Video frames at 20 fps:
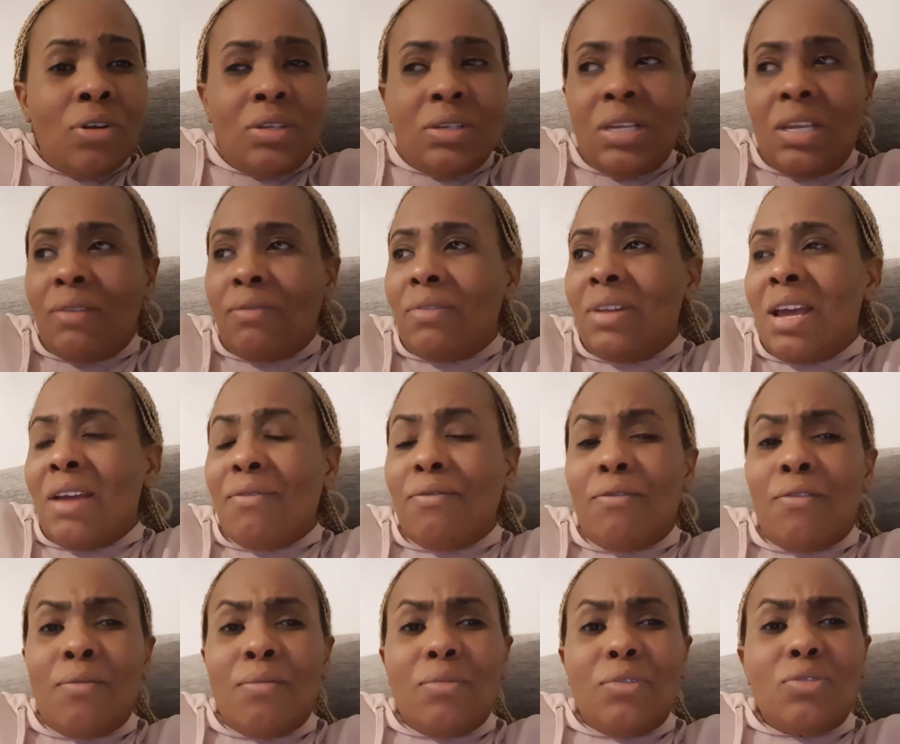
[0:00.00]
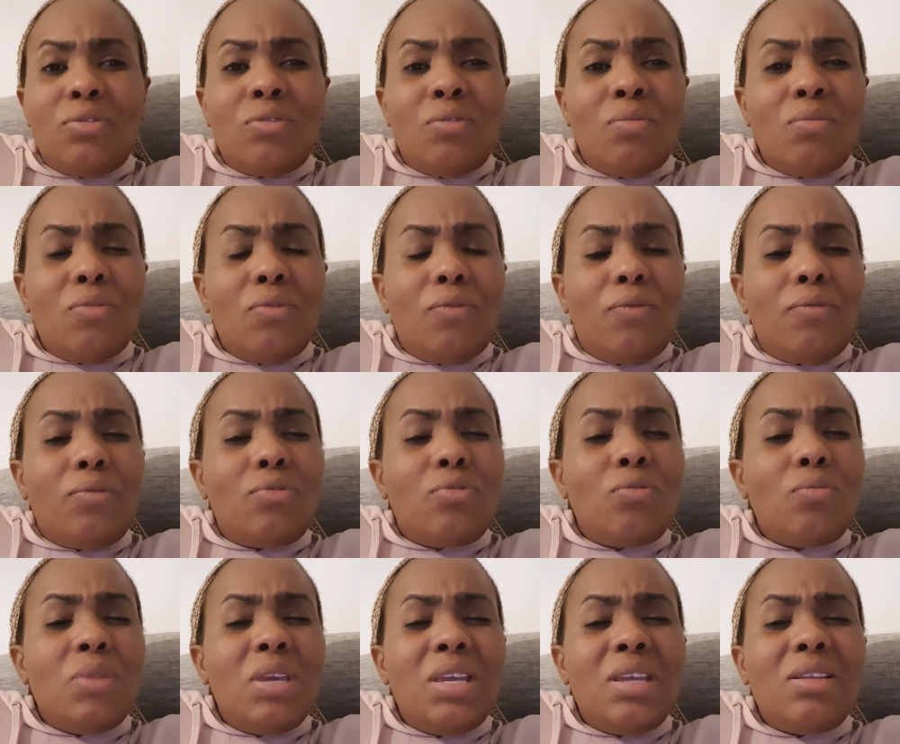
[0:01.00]
He've done to
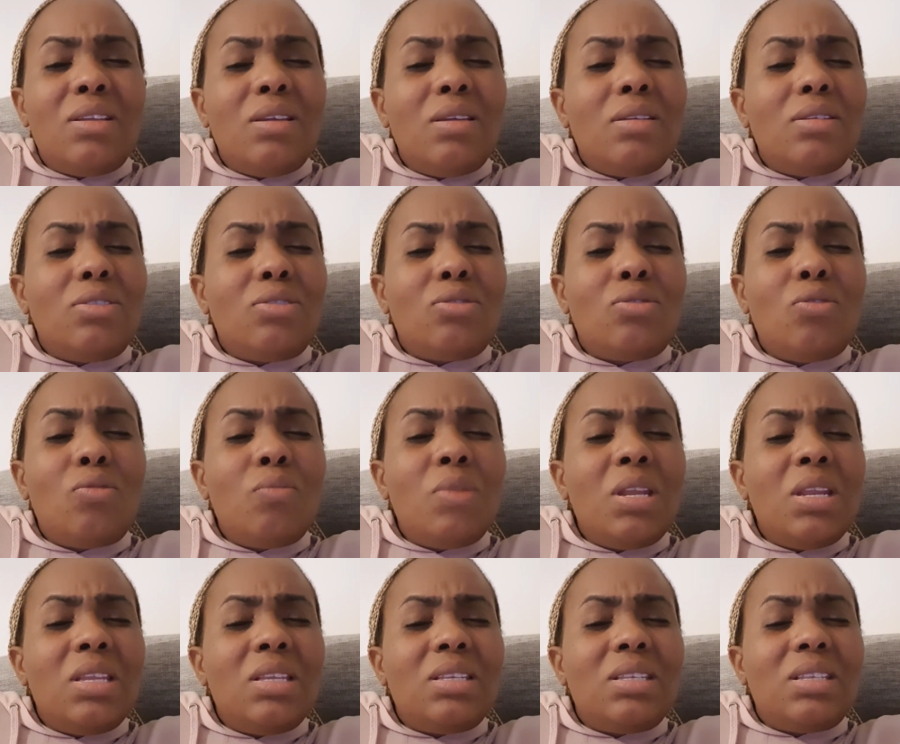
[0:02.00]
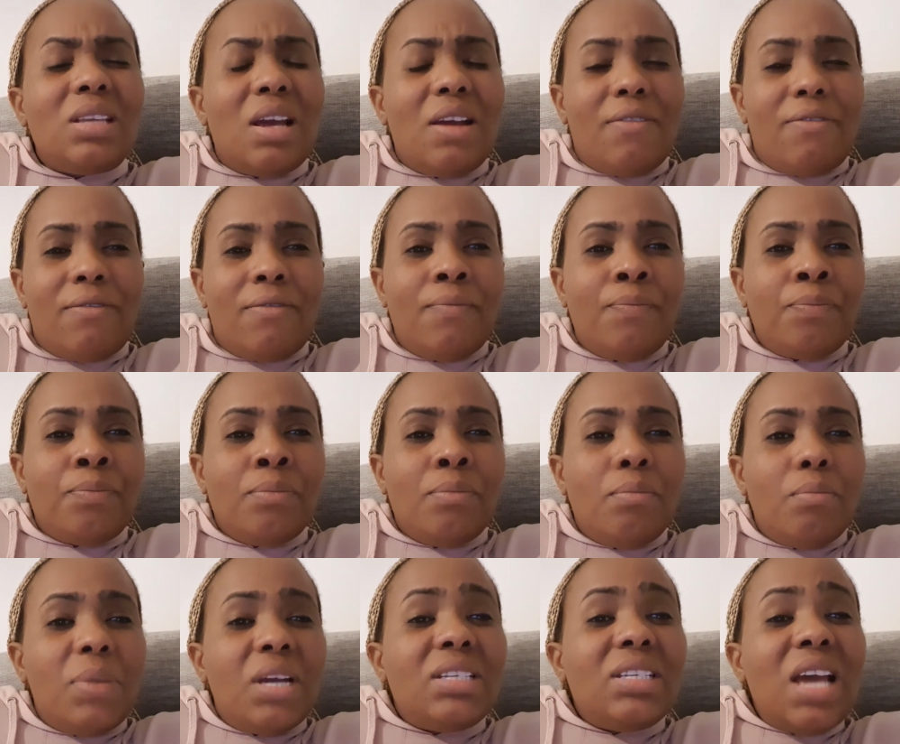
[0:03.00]
me so many stuff,
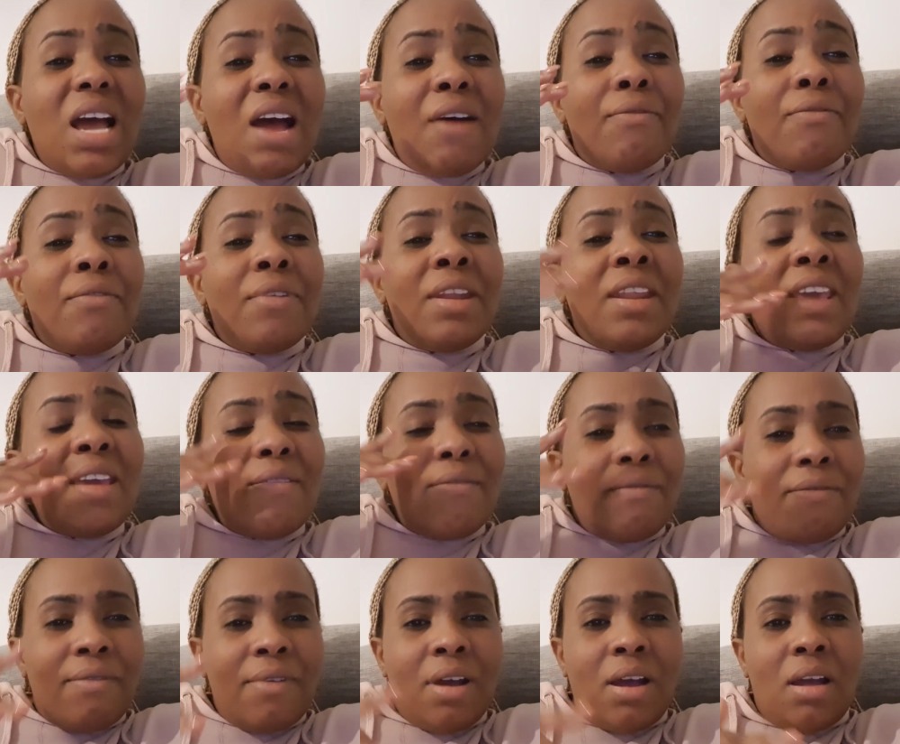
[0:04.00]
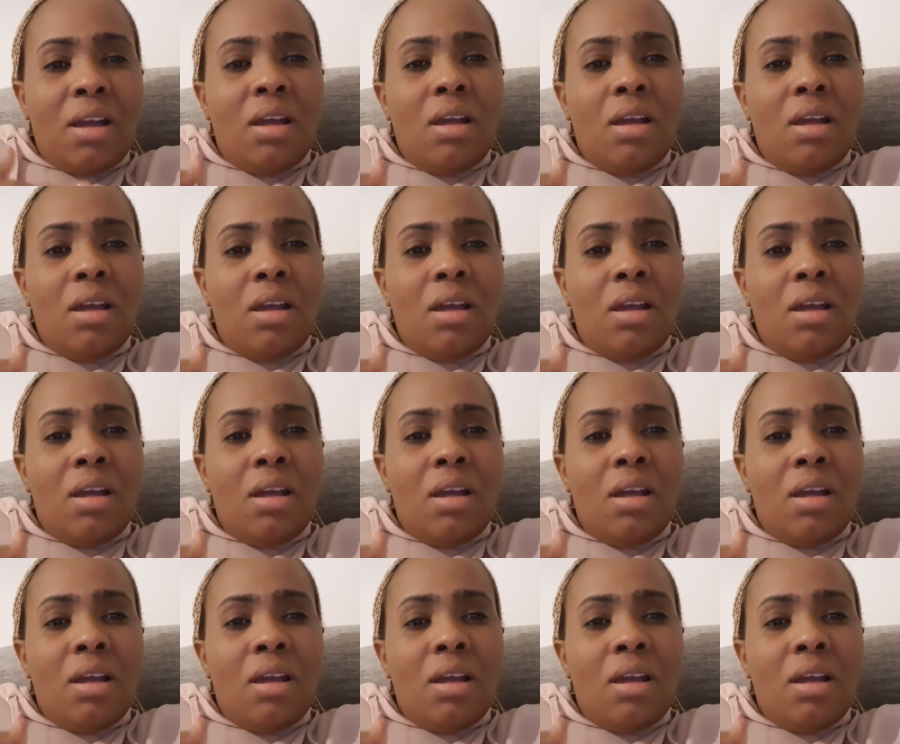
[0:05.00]
but I've never